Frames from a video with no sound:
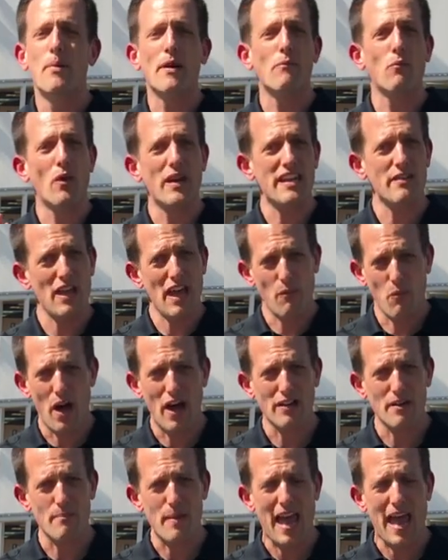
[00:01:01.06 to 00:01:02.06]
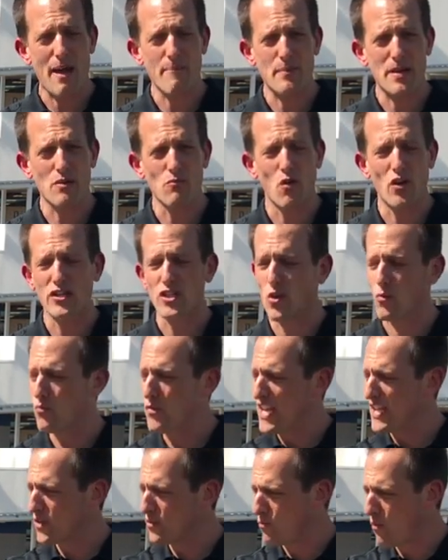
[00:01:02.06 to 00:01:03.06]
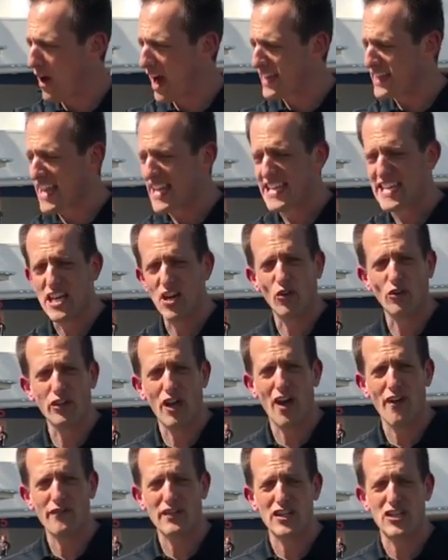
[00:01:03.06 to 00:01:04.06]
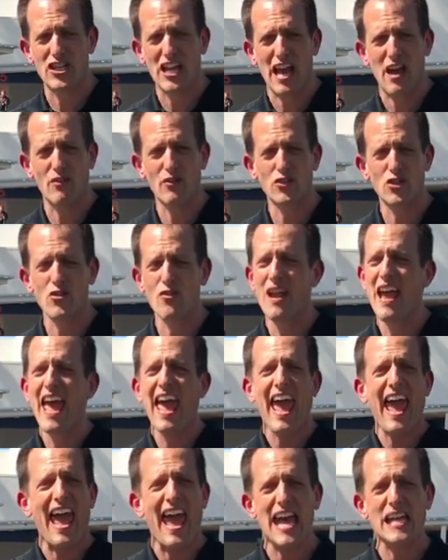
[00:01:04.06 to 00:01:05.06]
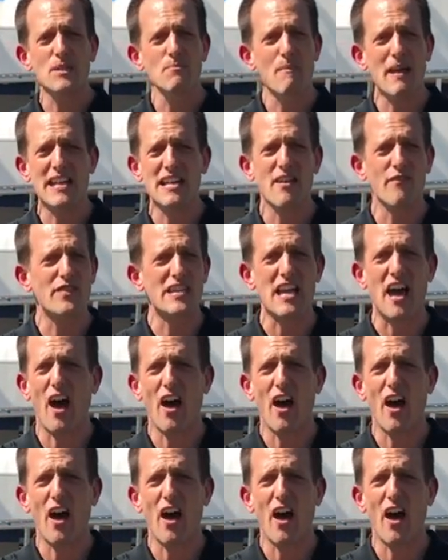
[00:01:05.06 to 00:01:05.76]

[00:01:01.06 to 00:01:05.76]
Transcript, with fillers: but what wound up happening was the reason why they killed off the Challenger, as many of the